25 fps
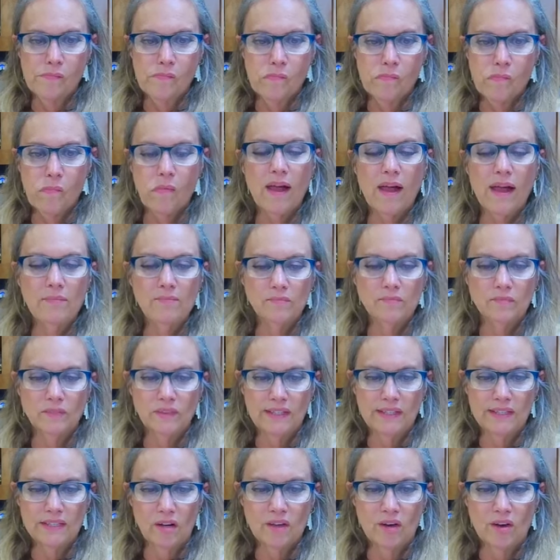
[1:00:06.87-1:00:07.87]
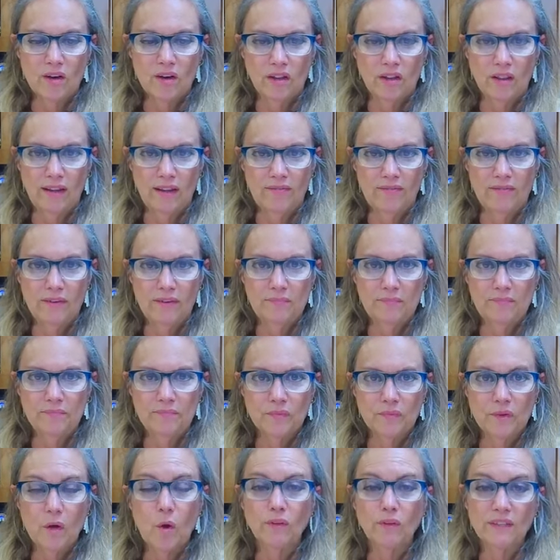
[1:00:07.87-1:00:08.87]
Okay, Lisa got 11.
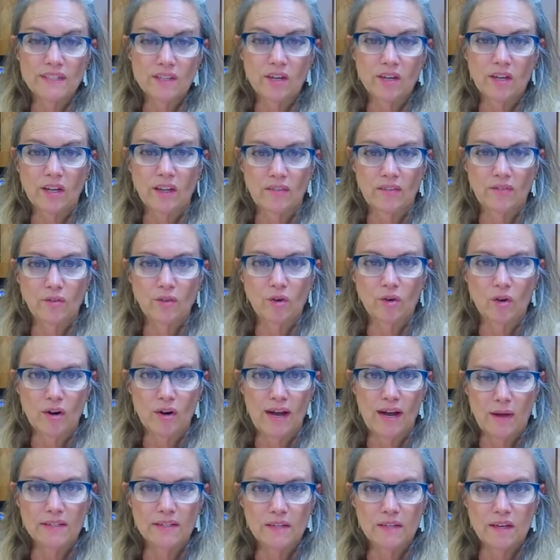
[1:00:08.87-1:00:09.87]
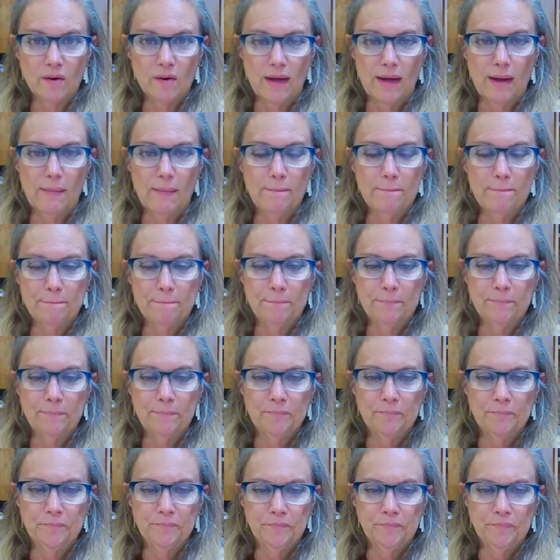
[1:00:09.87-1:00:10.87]
Oh, Lisa got 11 correct. Okay.
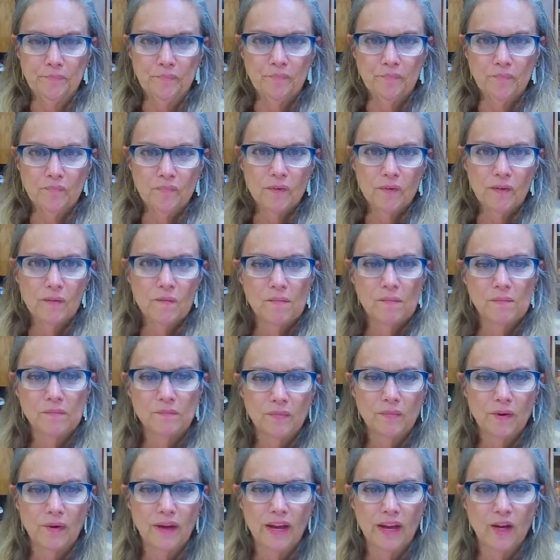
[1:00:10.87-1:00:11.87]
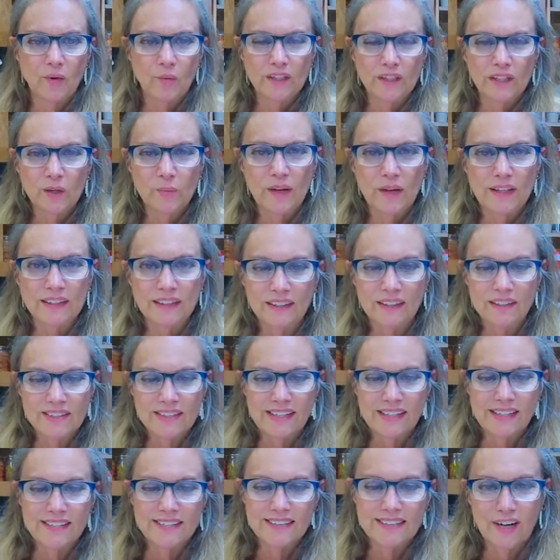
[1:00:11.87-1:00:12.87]
Okay, quickly, quickly, because
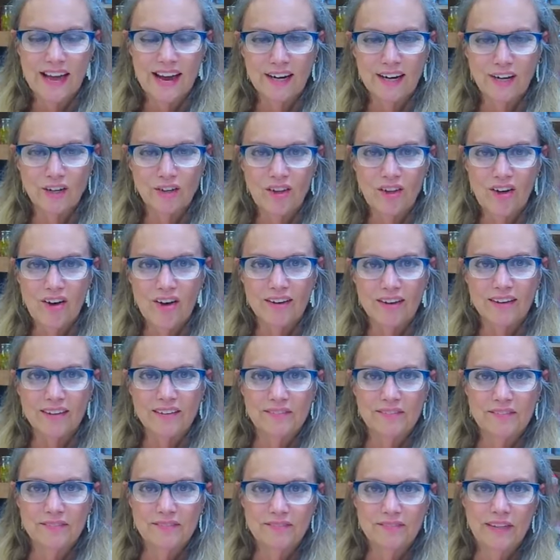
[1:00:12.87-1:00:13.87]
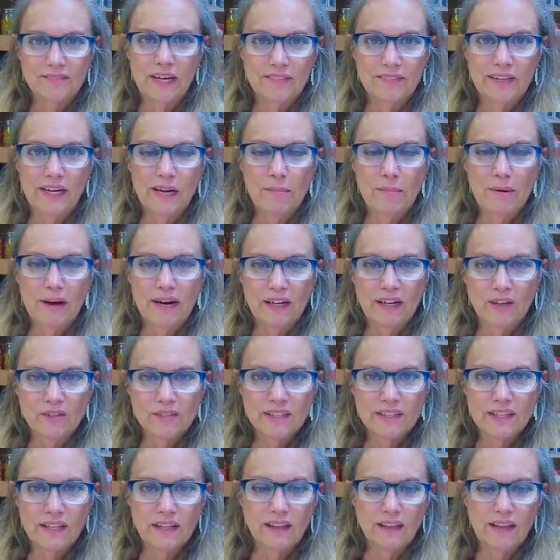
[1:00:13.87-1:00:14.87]
it is 9 o'clock. Anybody
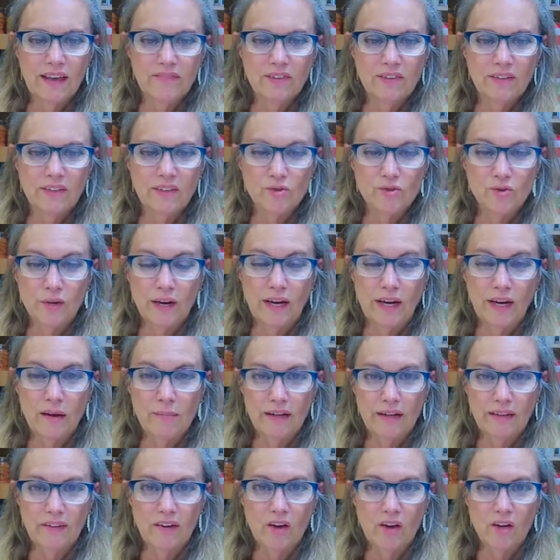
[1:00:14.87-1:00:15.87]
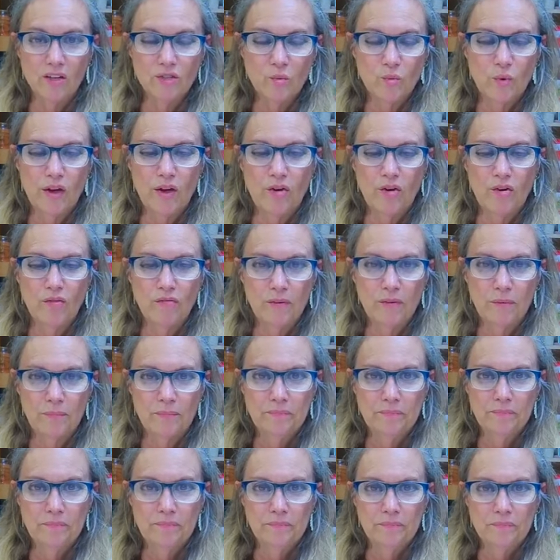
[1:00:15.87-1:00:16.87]
else get 11? Is there anybody that got 12?
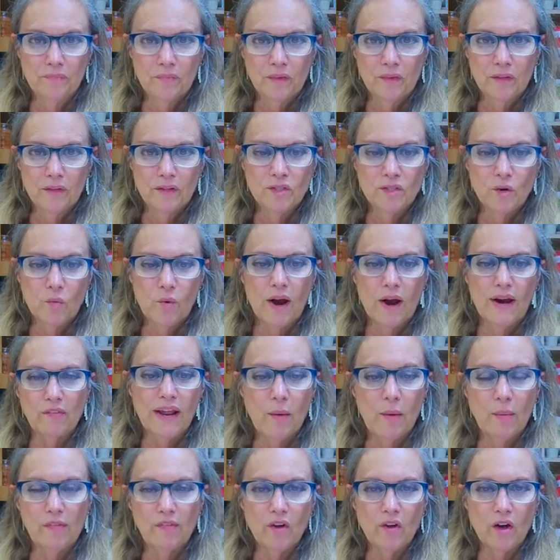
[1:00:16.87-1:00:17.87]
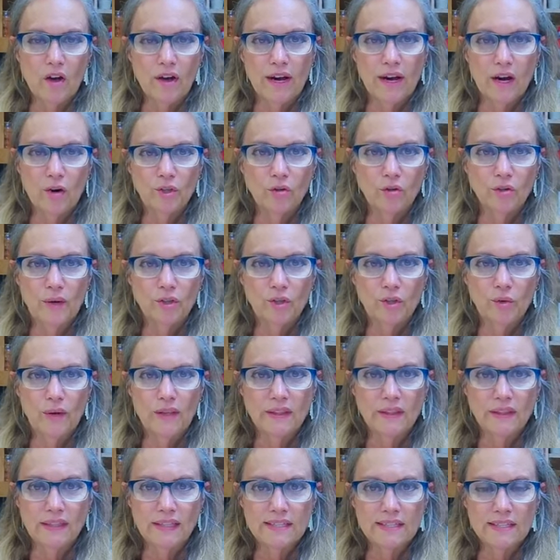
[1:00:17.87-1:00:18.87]
So right now we've got Carol Lou
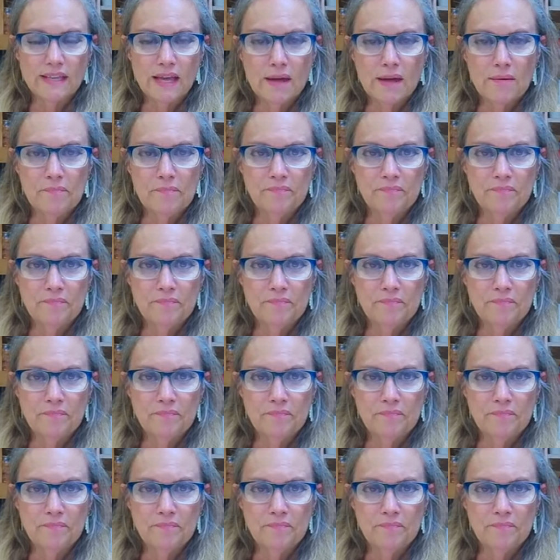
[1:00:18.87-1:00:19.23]
and Lisa.